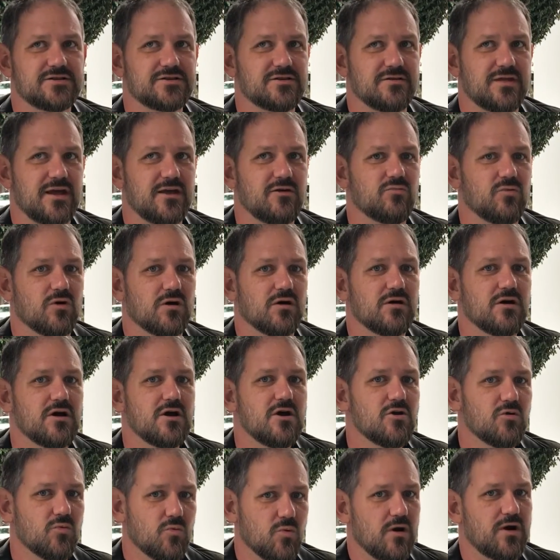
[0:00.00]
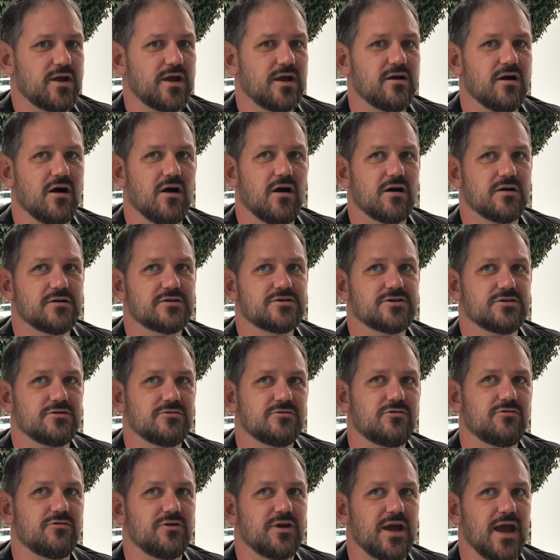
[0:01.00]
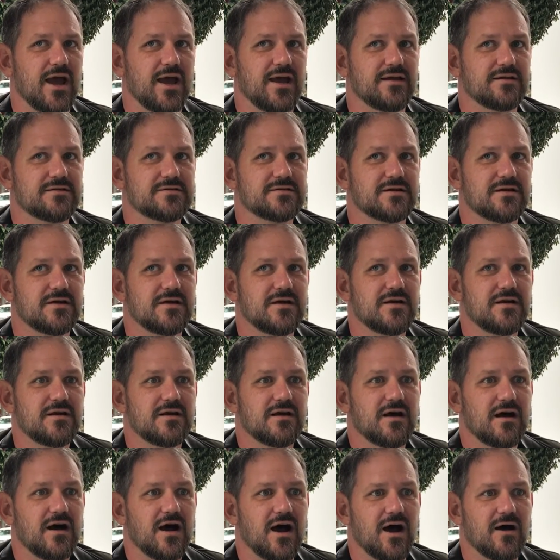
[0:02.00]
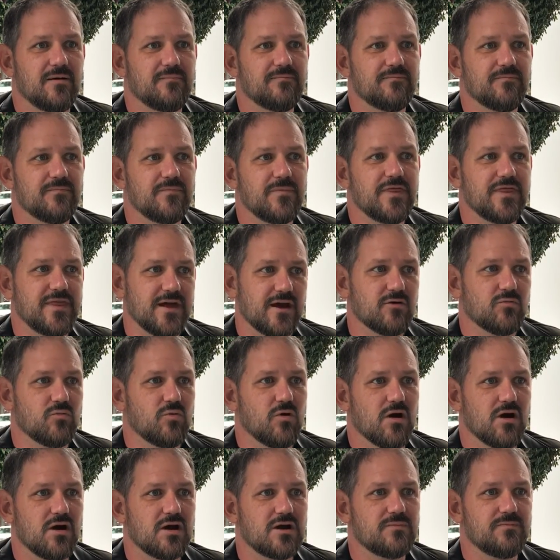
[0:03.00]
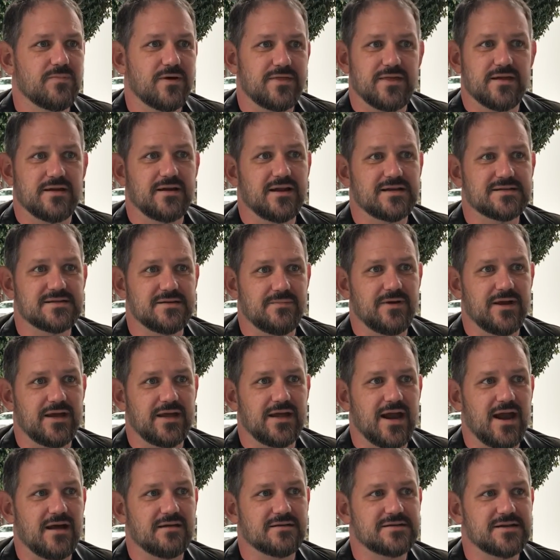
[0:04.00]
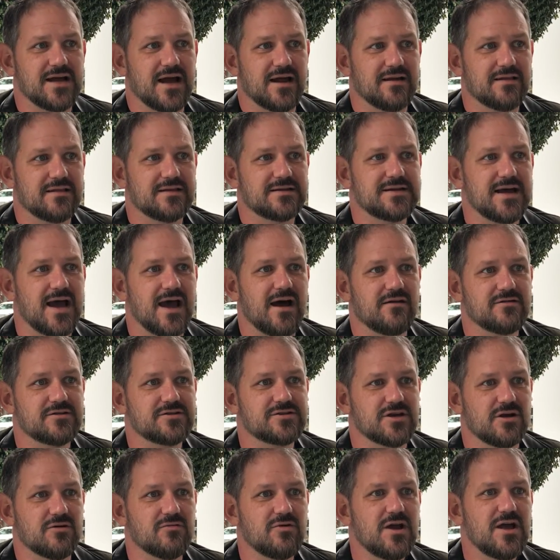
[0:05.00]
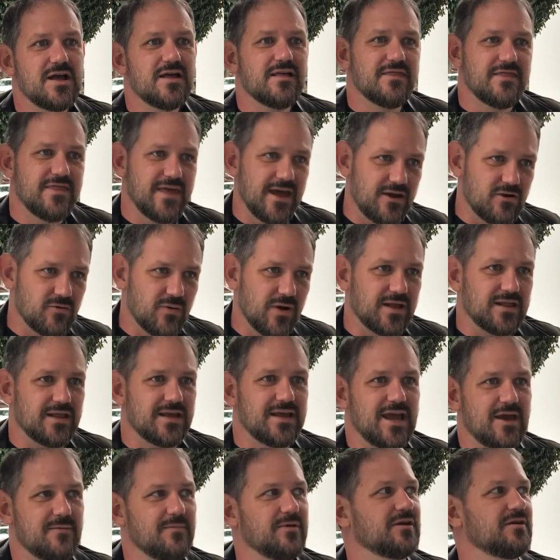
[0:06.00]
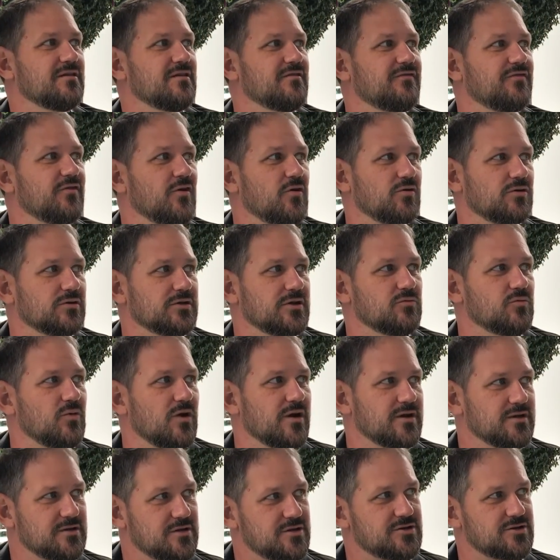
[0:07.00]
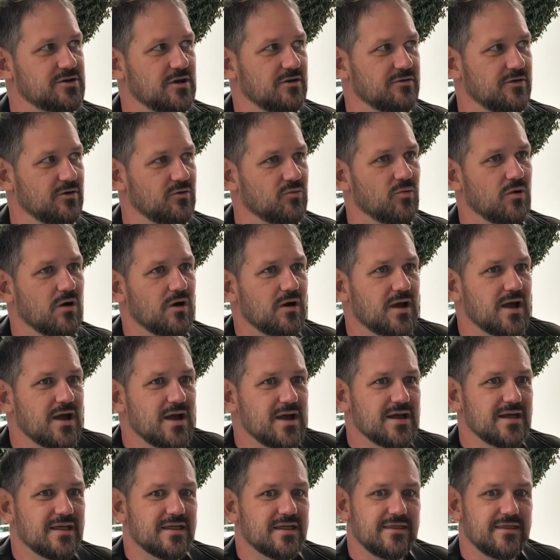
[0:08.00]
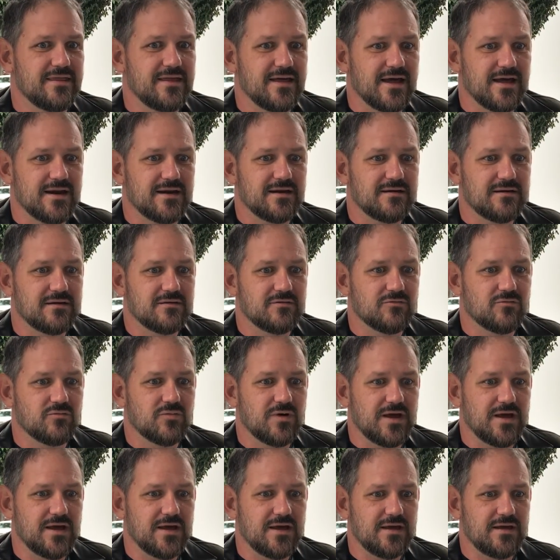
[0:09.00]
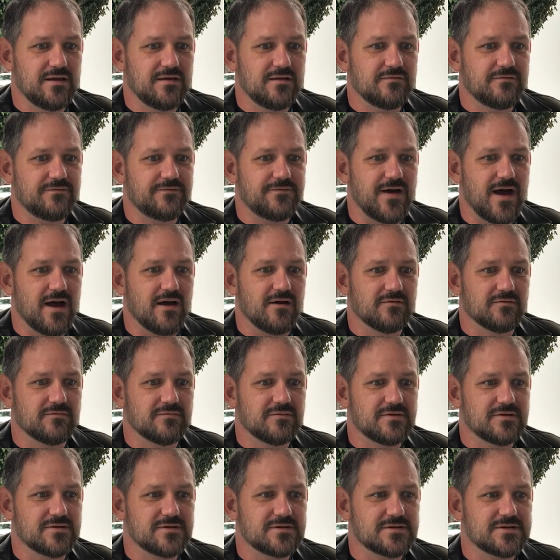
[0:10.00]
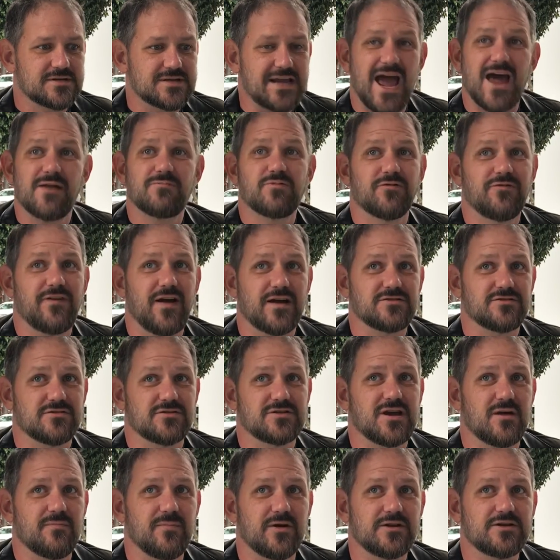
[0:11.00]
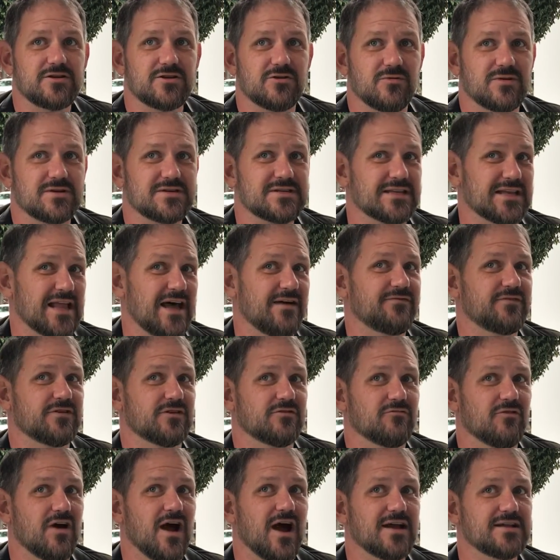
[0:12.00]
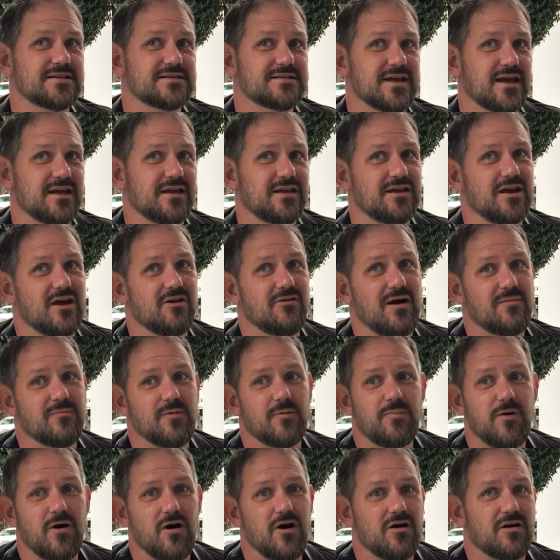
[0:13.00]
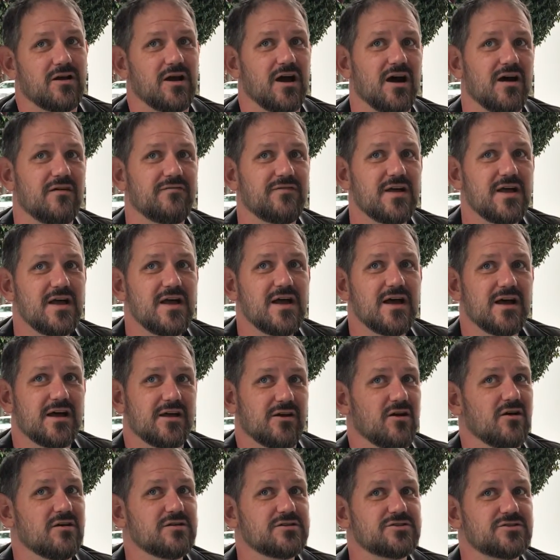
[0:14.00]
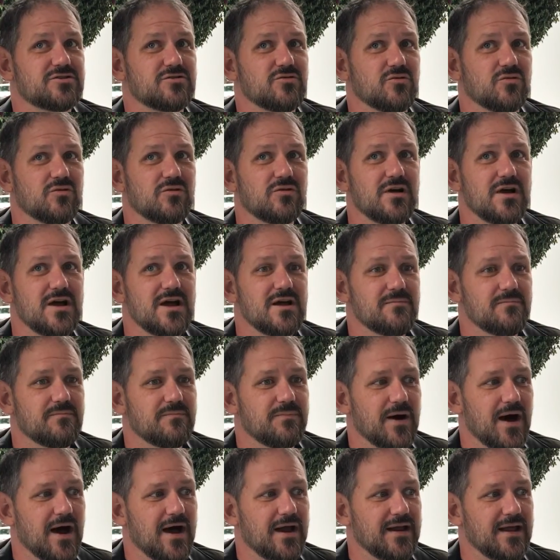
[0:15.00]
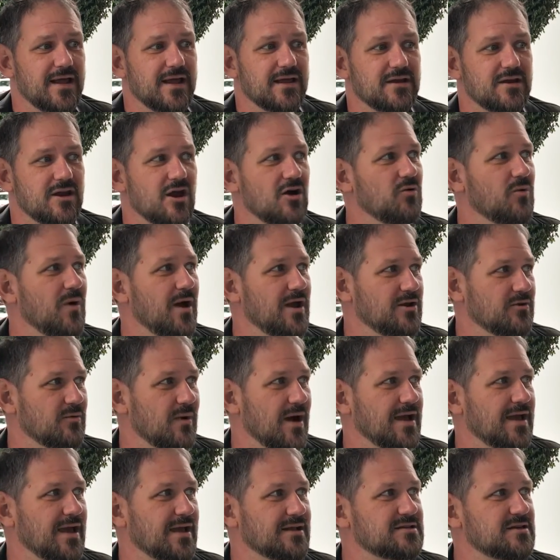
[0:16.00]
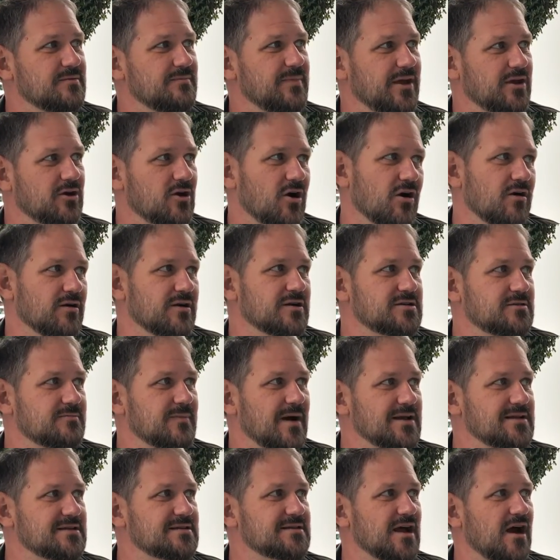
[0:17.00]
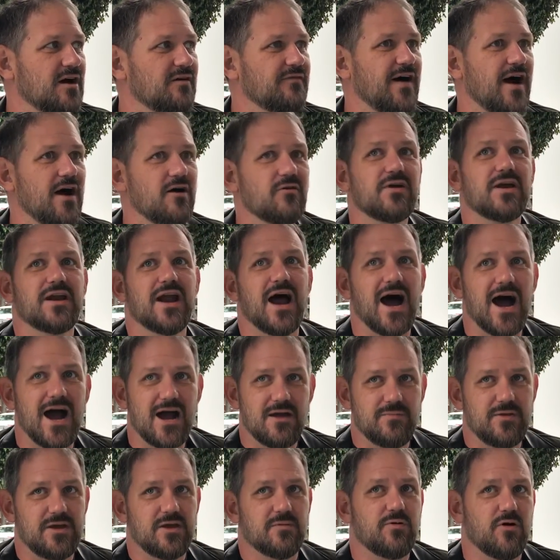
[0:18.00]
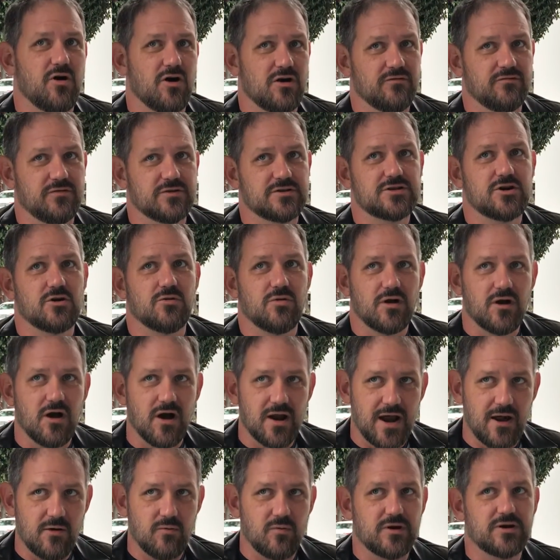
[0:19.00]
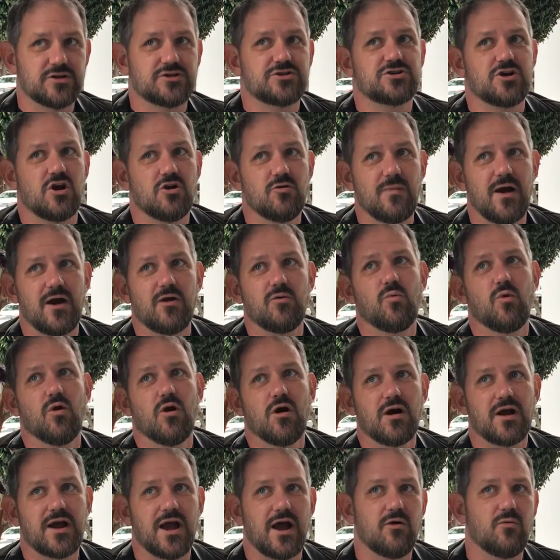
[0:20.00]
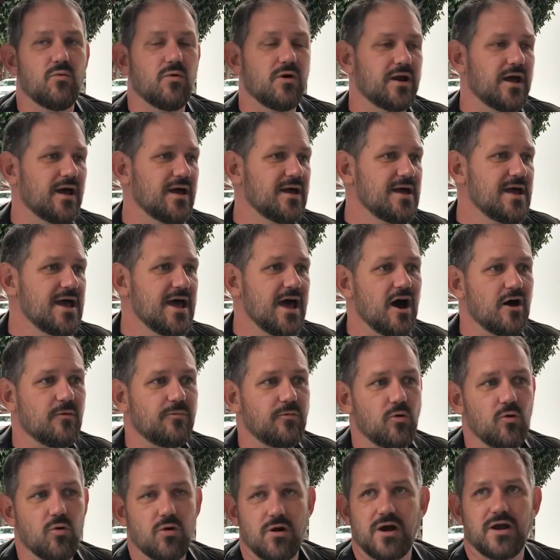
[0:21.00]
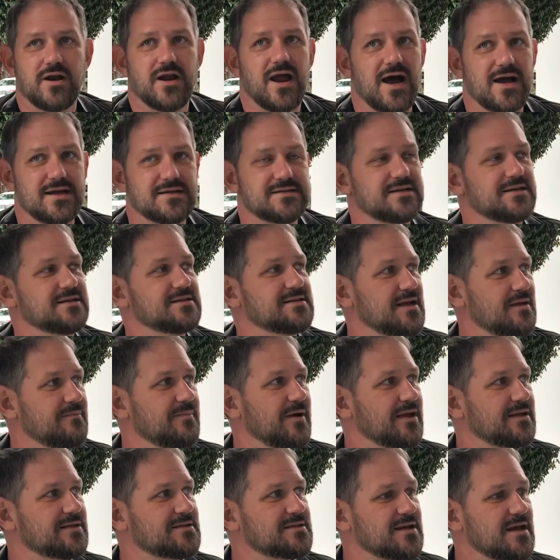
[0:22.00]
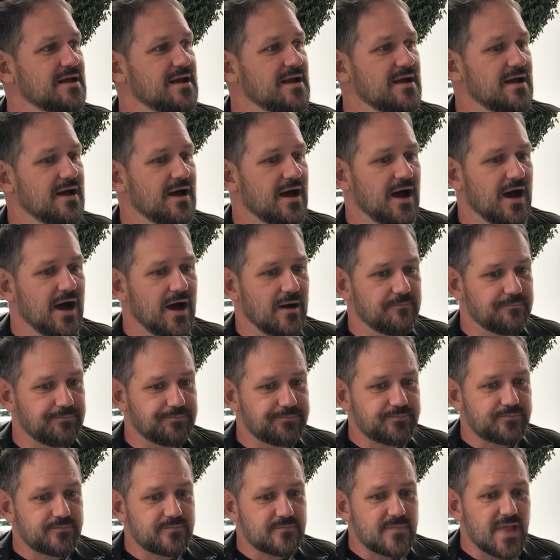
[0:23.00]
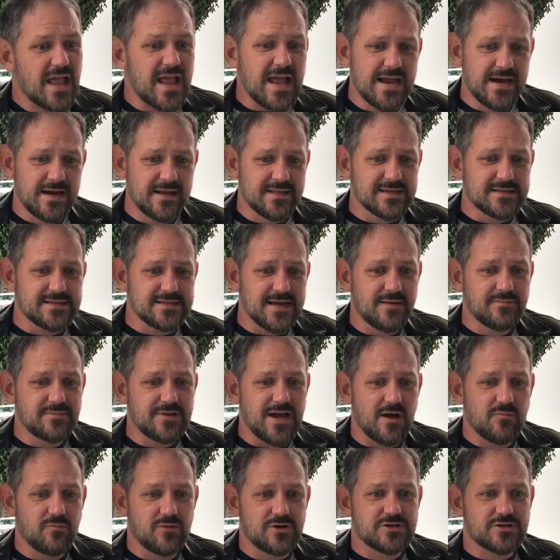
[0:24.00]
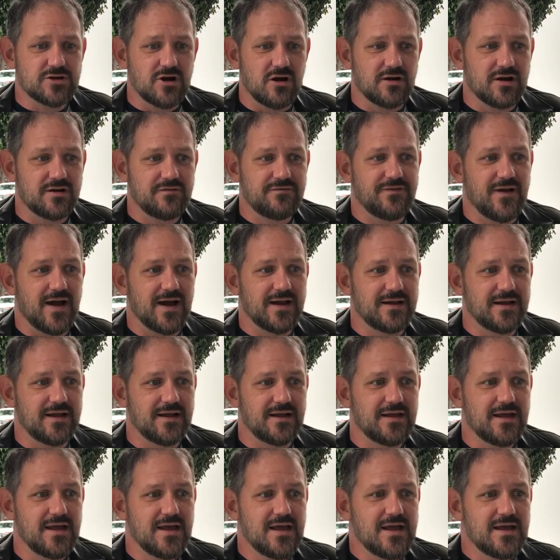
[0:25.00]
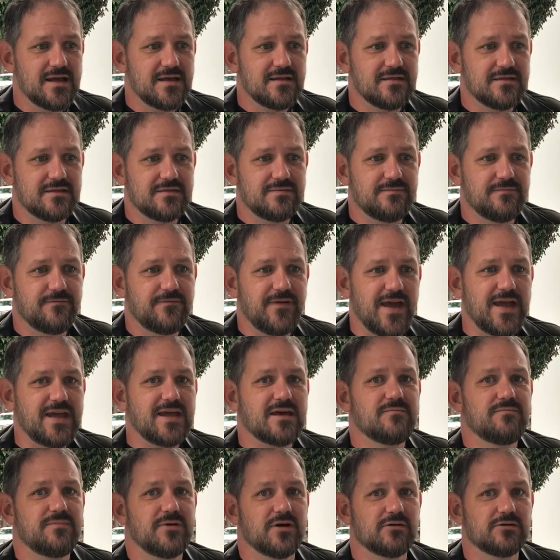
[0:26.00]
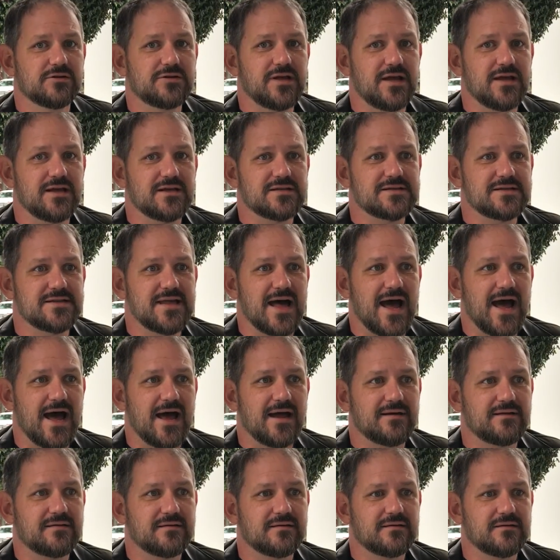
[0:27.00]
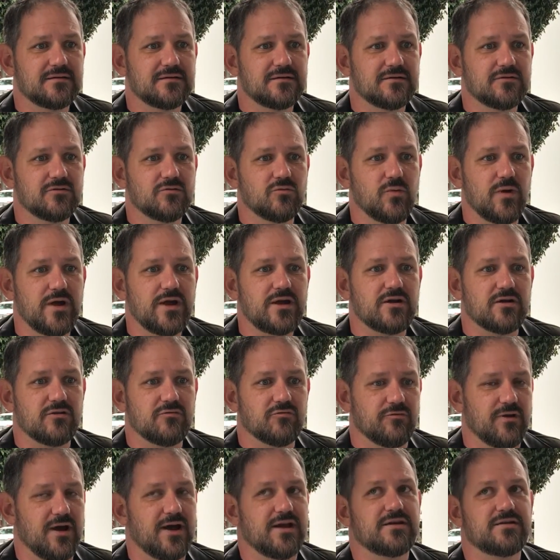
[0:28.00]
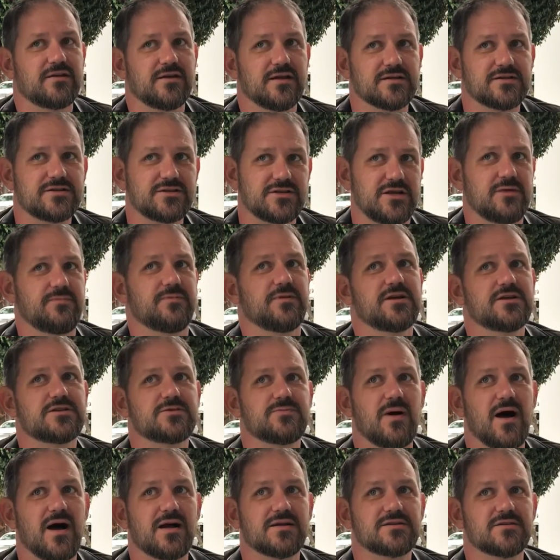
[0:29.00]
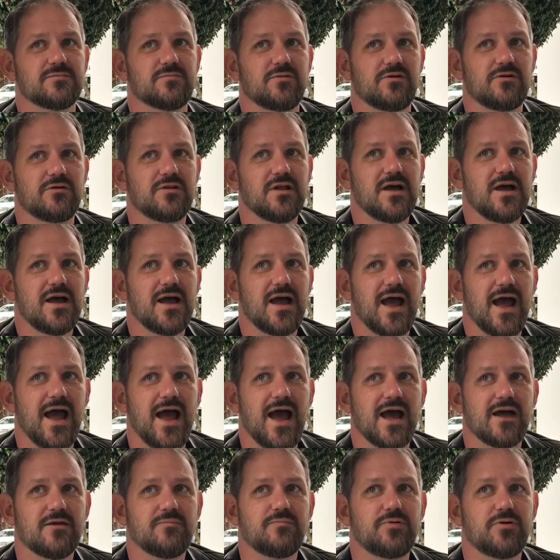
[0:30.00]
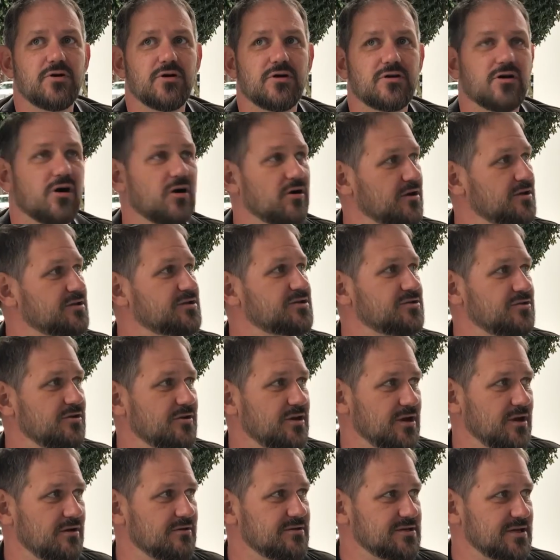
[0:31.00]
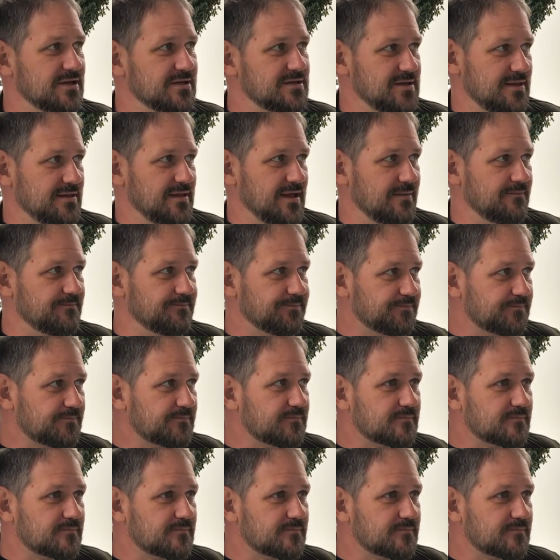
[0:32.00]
So they were working hard to create their work, but then exhibiting it outside of the town. So they quickly came into the fold and wanted to show their work. Then we found SCAD professors coming to us left and right saying, I'm a part of an art school, but in no way do I get to be an artist myself. How can I be a part of what's going on? I want to show my work. I want to help organize exhibits. And at the same time, we started finding vacant buildings that we could rent as cheaply as possible and put artist studios into them.